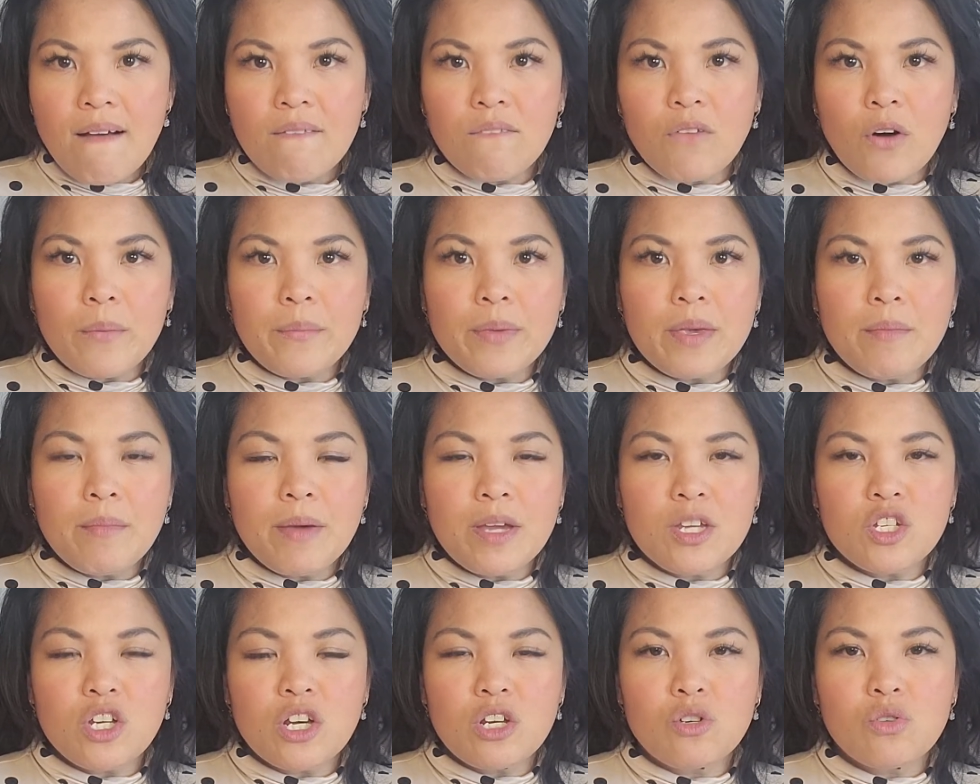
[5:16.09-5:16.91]
For me,
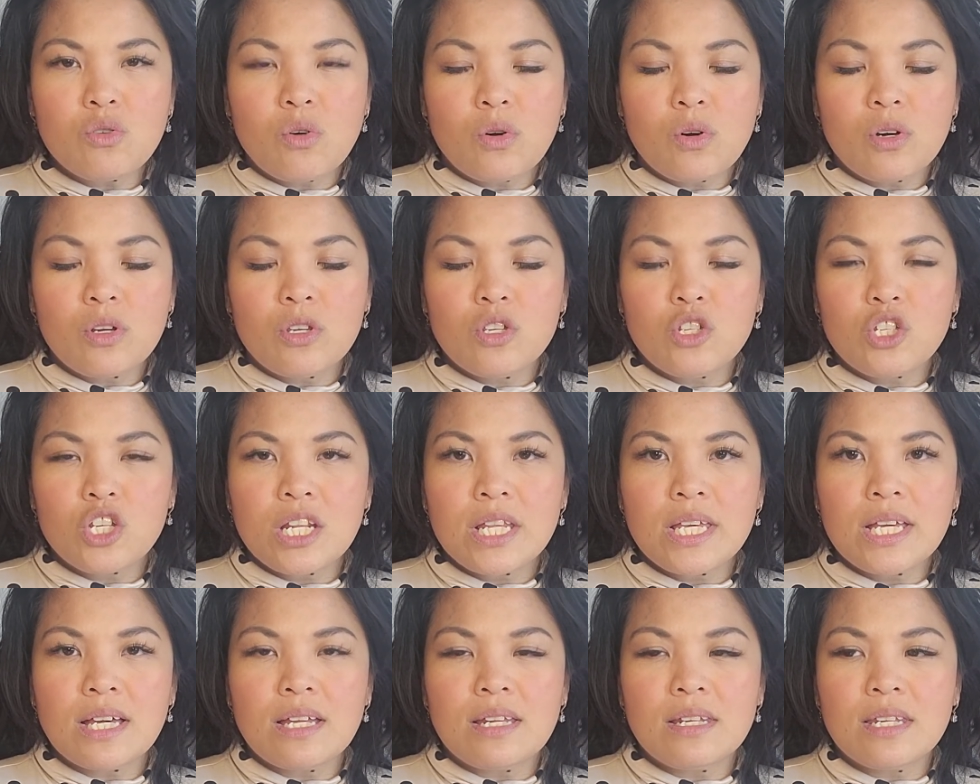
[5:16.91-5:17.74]
my junk drawer
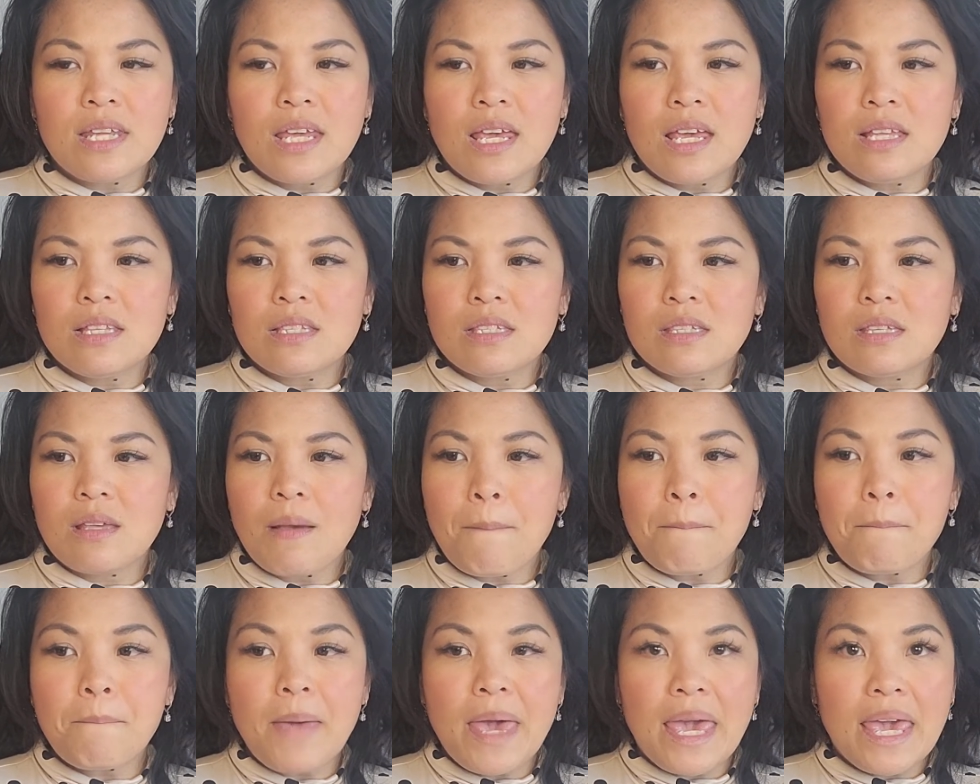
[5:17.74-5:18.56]
usually contains
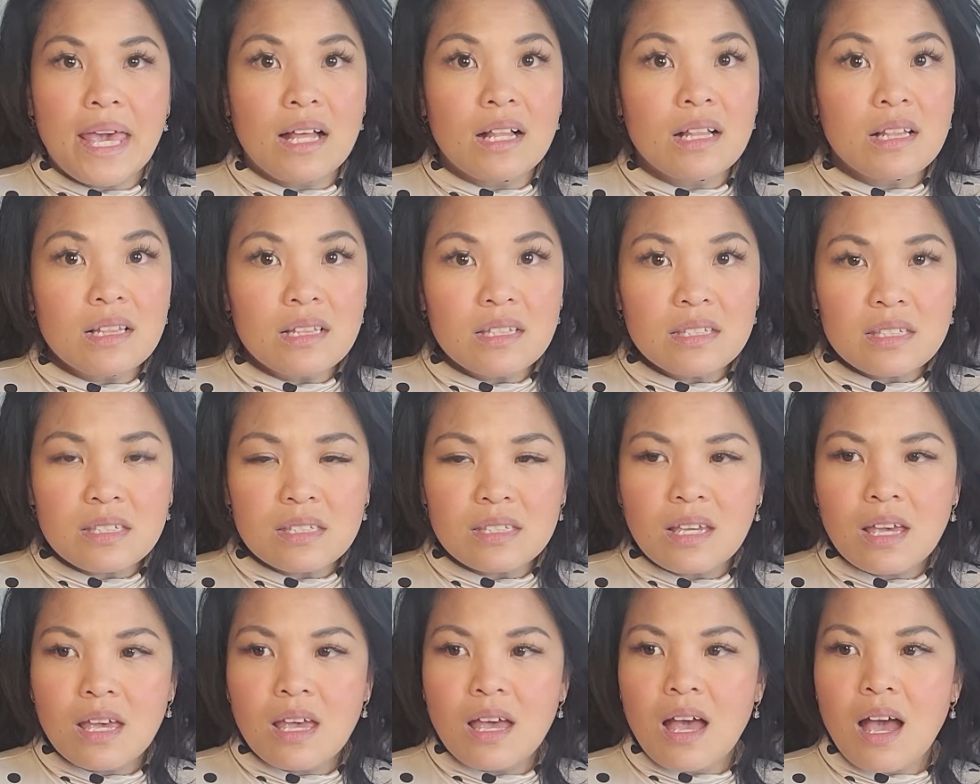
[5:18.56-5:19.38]

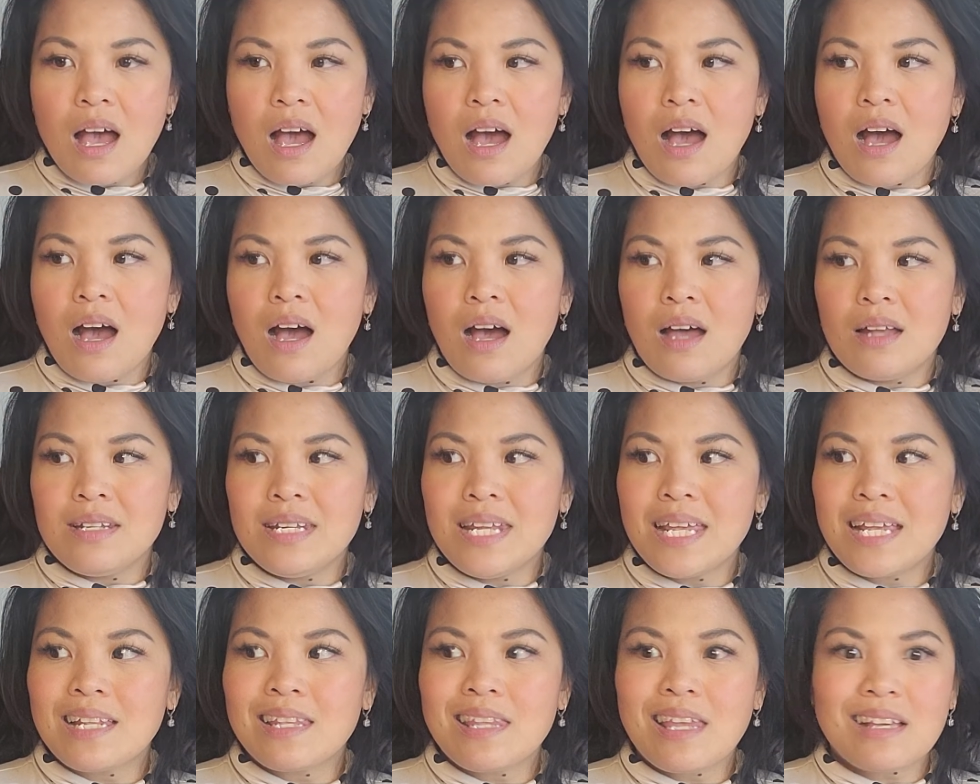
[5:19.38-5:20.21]
mails, uh,
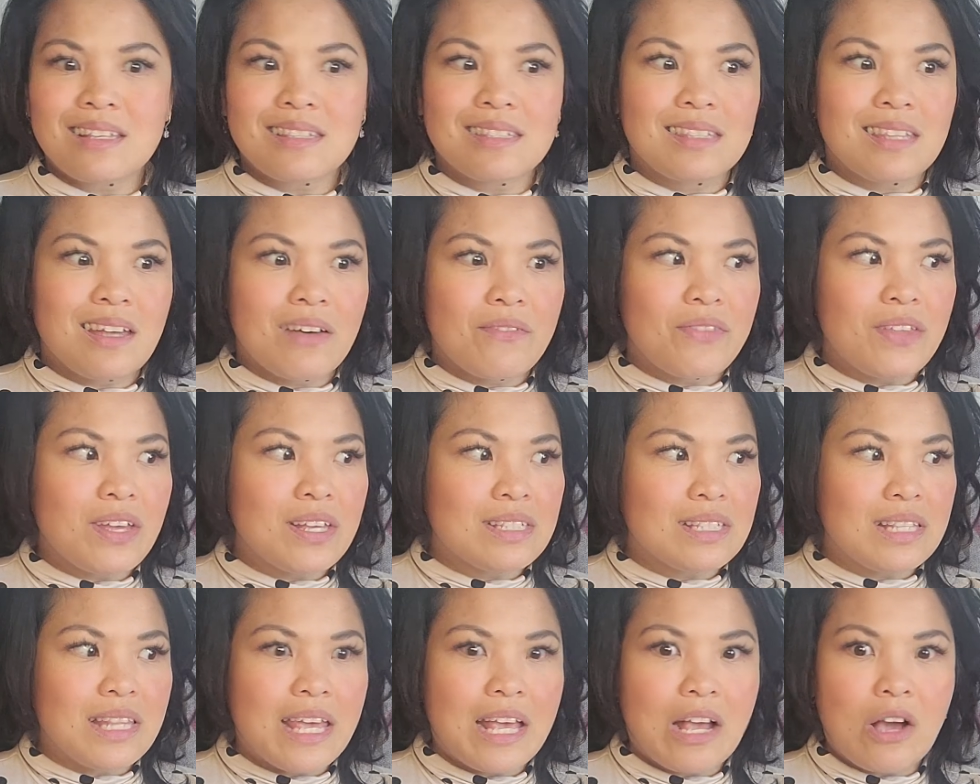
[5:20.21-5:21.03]
knickknack stuff
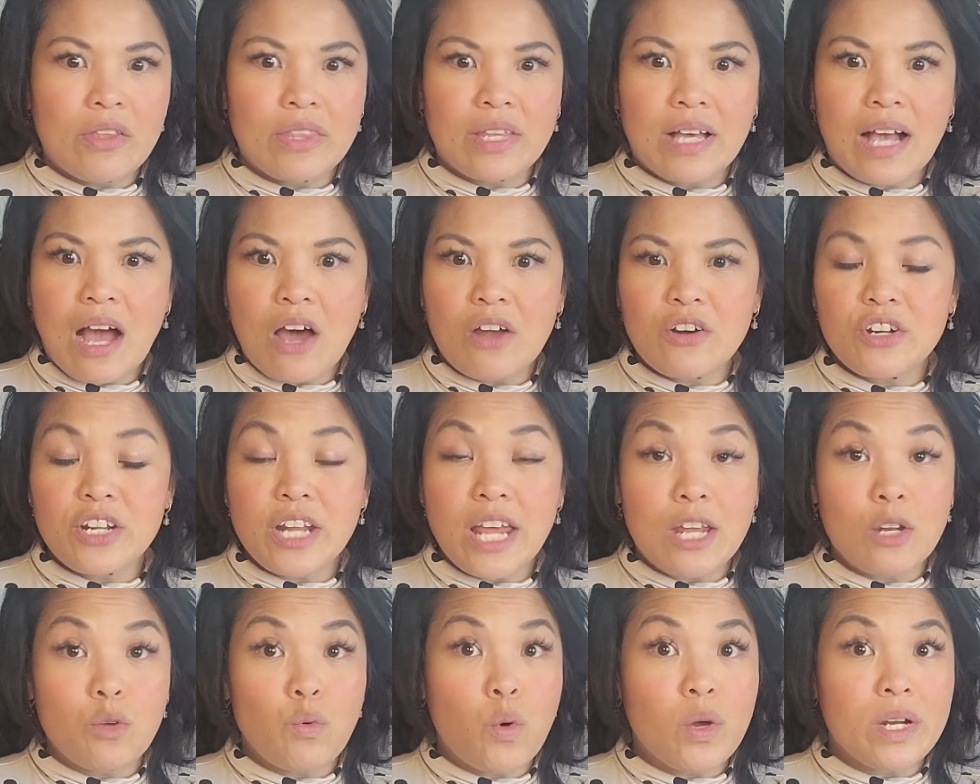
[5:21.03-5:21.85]
that's laying on the counter that
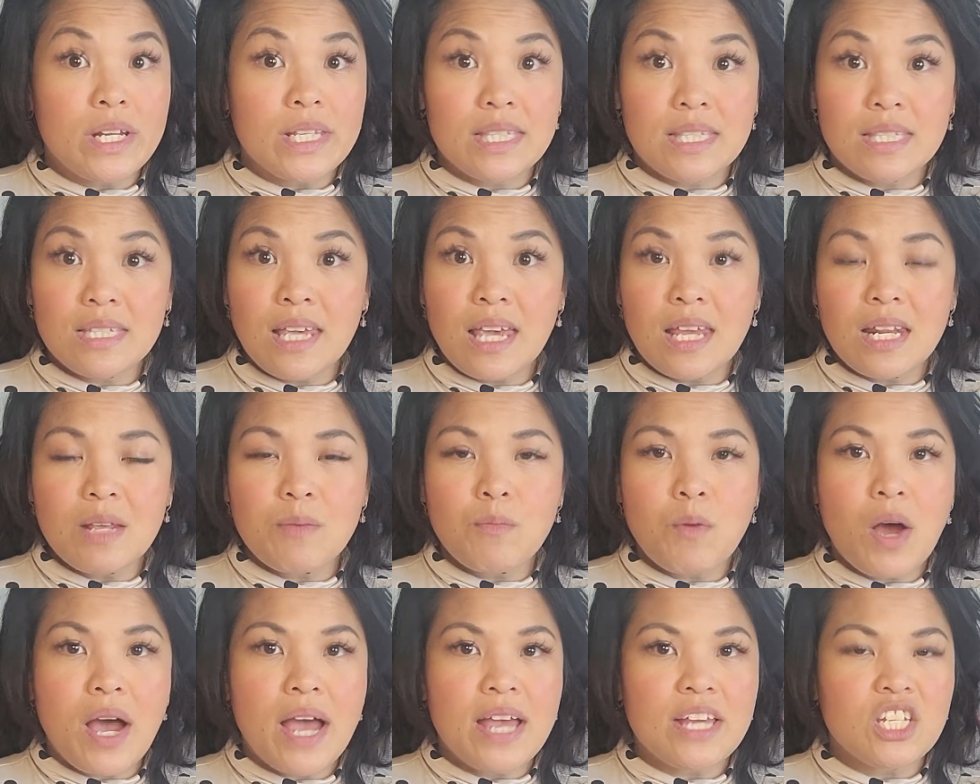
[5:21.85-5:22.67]
I don't want to see
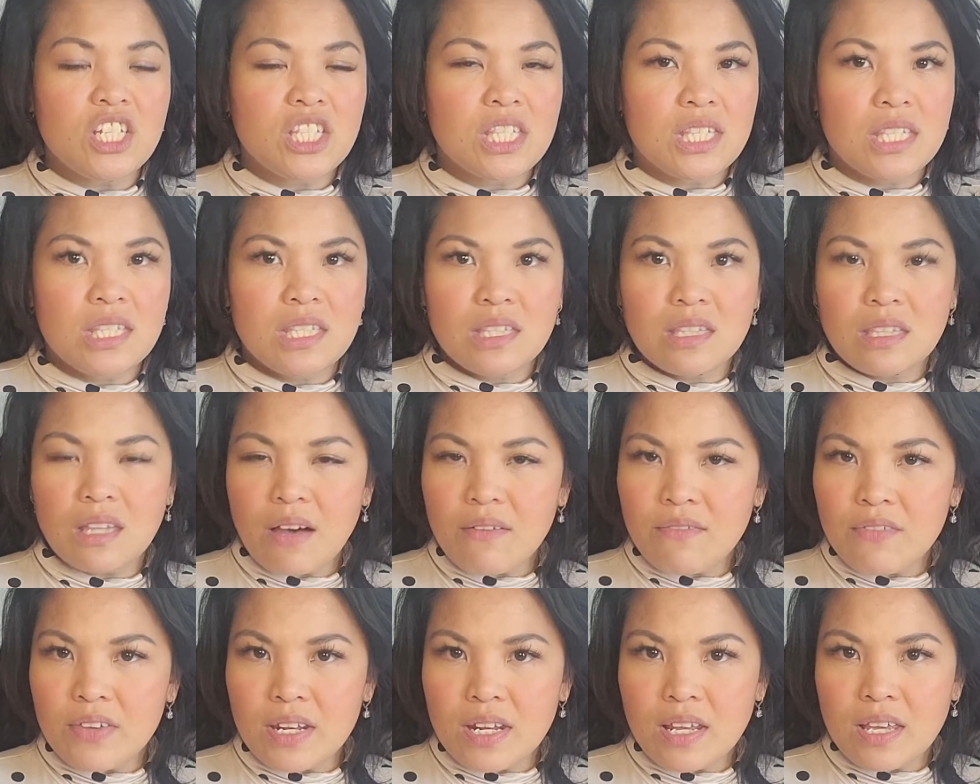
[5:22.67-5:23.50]
anymore. I just
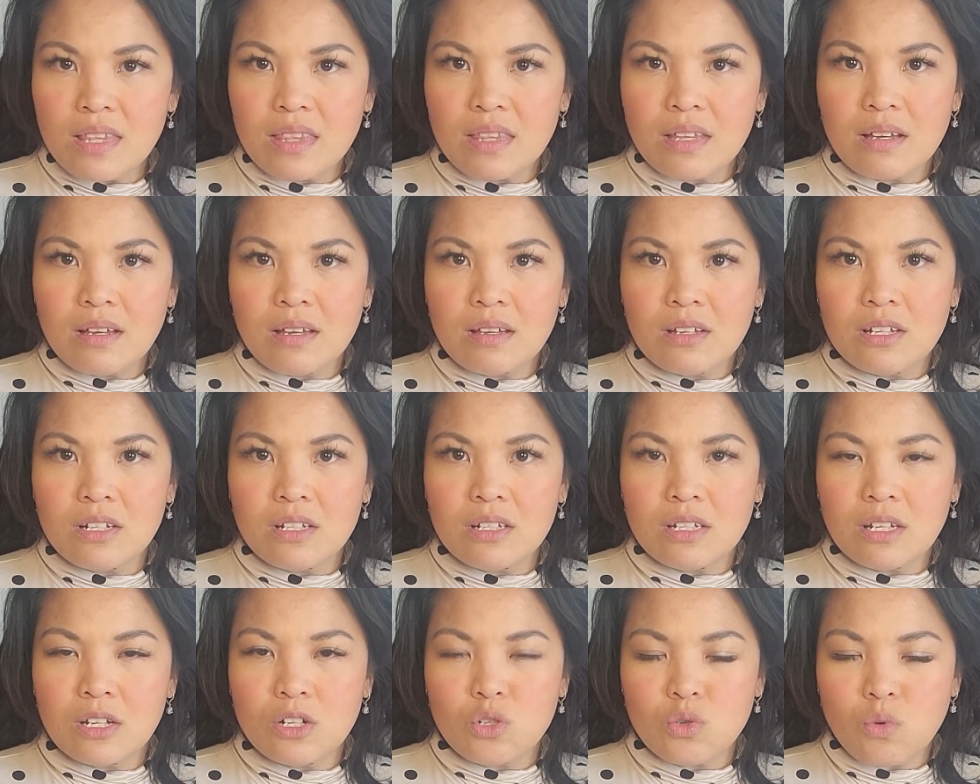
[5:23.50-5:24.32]
stuff it in the,
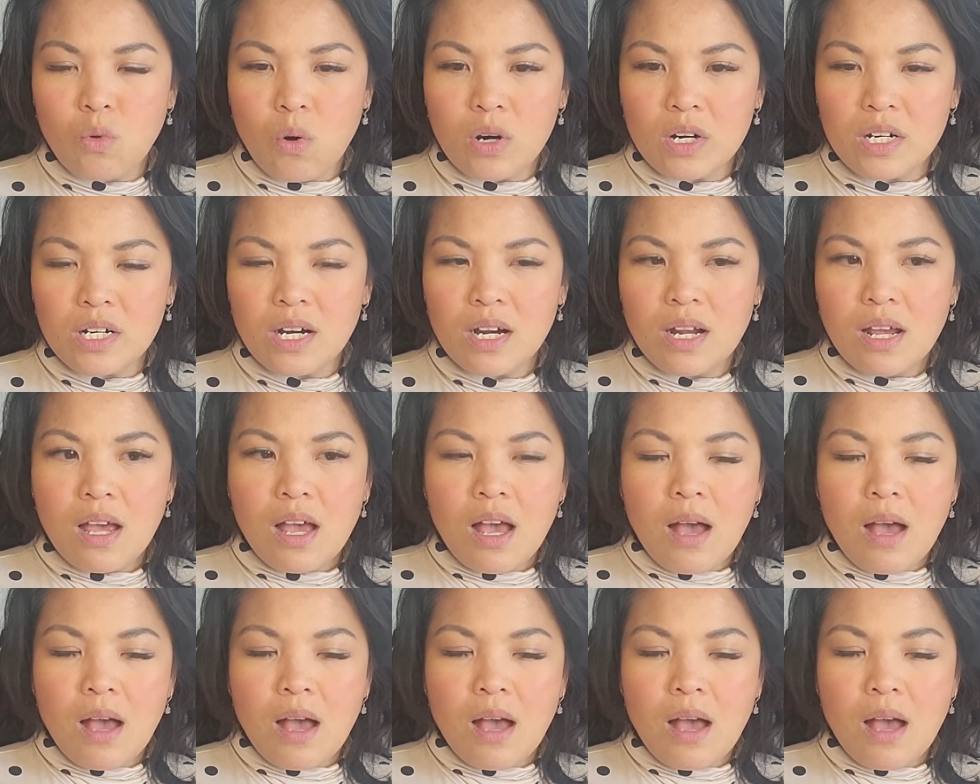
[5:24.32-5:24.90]
the drawer.